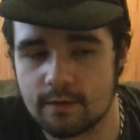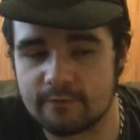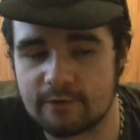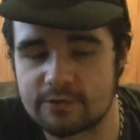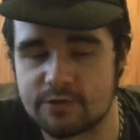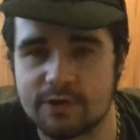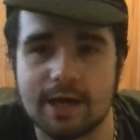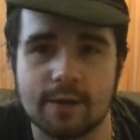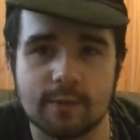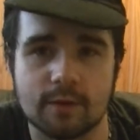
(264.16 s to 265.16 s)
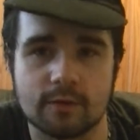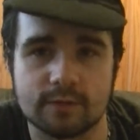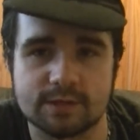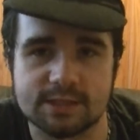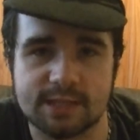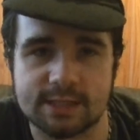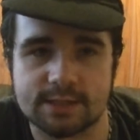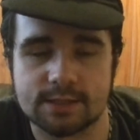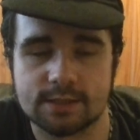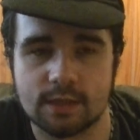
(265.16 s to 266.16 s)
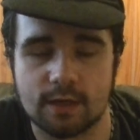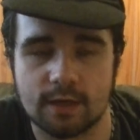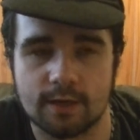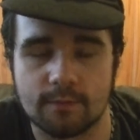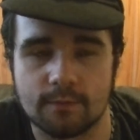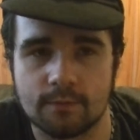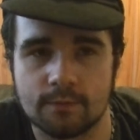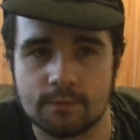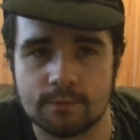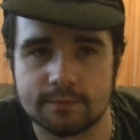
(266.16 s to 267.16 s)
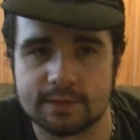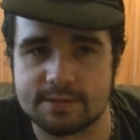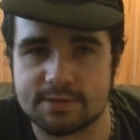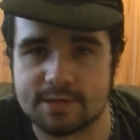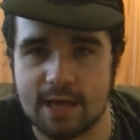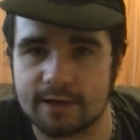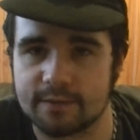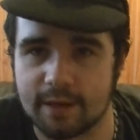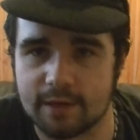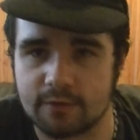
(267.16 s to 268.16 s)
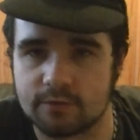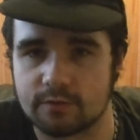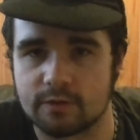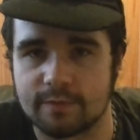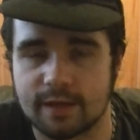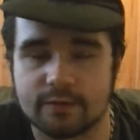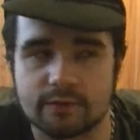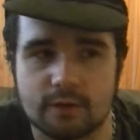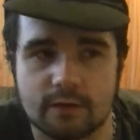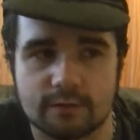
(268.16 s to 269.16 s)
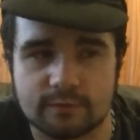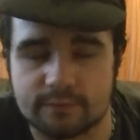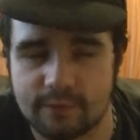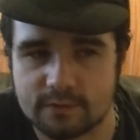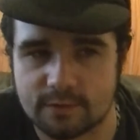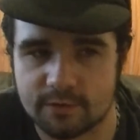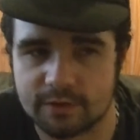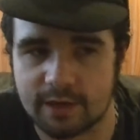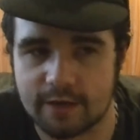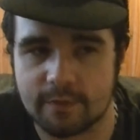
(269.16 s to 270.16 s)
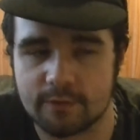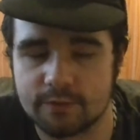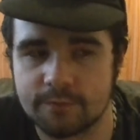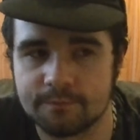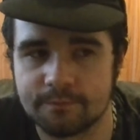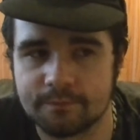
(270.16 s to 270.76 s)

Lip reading: it fills your entire mouth, which is nice. Doesn't just hang in the back of your throat and the back of your tongue, it fills up your entire mouth.